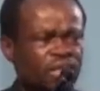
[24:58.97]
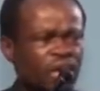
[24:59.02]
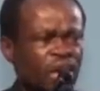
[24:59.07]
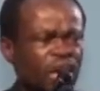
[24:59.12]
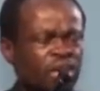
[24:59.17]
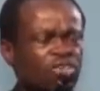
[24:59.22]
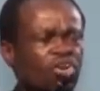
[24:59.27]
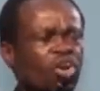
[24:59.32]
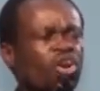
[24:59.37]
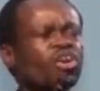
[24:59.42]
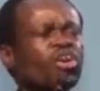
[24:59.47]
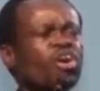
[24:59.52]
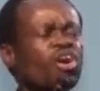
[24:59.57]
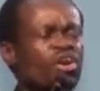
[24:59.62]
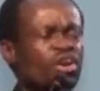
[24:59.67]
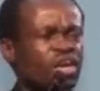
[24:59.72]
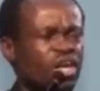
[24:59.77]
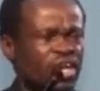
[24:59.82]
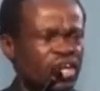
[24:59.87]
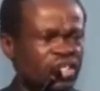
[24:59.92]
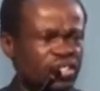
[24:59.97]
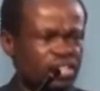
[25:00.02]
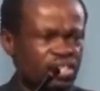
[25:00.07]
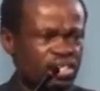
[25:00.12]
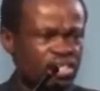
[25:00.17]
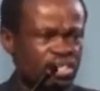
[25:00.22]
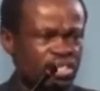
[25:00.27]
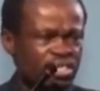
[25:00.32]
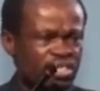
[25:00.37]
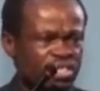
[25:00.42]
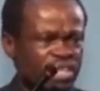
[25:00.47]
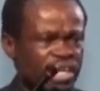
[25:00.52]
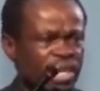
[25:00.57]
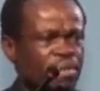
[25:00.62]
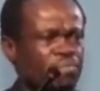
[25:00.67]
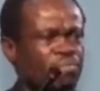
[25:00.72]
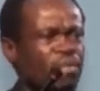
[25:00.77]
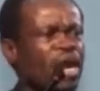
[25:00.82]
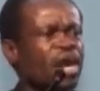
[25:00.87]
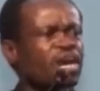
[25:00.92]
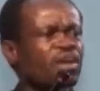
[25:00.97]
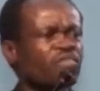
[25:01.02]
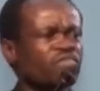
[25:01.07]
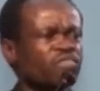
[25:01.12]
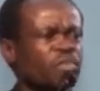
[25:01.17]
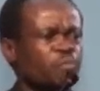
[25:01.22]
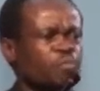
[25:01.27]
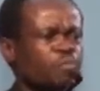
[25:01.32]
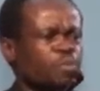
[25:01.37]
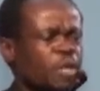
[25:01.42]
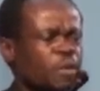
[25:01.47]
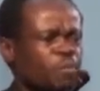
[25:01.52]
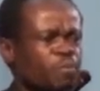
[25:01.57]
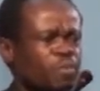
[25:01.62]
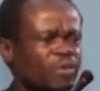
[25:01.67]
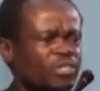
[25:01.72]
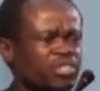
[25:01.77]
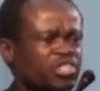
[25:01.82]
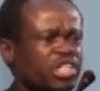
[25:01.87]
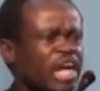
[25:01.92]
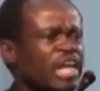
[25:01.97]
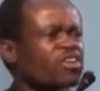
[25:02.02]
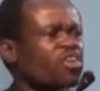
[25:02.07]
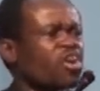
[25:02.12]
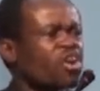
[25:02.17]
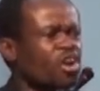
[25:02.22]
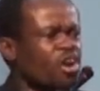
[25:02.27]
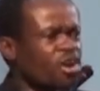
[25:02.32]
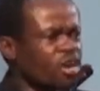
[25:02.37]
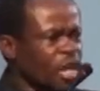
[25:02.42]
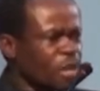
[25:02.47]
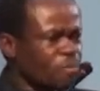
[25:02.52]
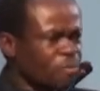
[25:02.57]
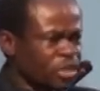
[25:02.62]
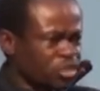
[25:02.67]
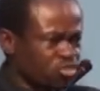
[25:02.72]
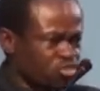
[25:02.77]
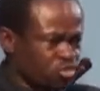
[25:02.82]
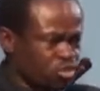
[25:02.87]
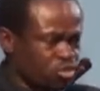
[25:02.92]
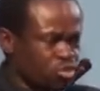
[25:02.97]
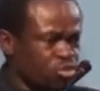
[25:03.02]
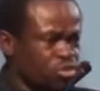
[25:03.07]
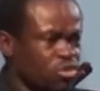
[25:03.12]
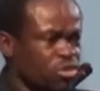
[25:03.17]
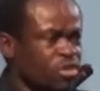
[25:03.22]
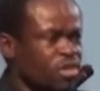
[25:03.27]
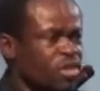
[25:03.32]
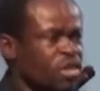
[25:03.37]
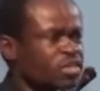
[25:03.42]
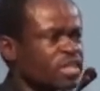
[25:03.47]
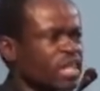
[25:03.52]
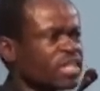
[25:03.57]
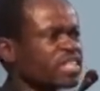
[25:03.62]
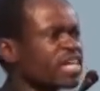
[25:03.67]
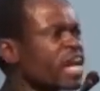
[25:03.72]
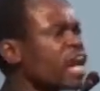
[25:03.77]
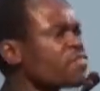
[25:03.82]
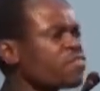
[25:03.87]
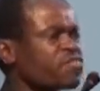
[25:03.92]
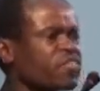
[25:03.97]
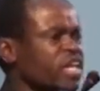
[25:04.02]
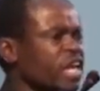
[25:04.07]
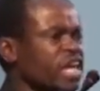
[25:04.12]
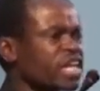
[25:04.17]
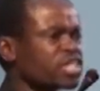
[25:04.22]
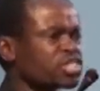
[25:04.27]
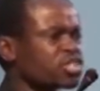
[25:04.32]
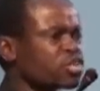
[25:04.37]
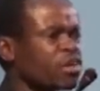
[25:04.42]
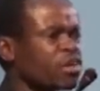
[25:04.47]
and no longer at ease, and a man of the people, shall no longer be true, that the African is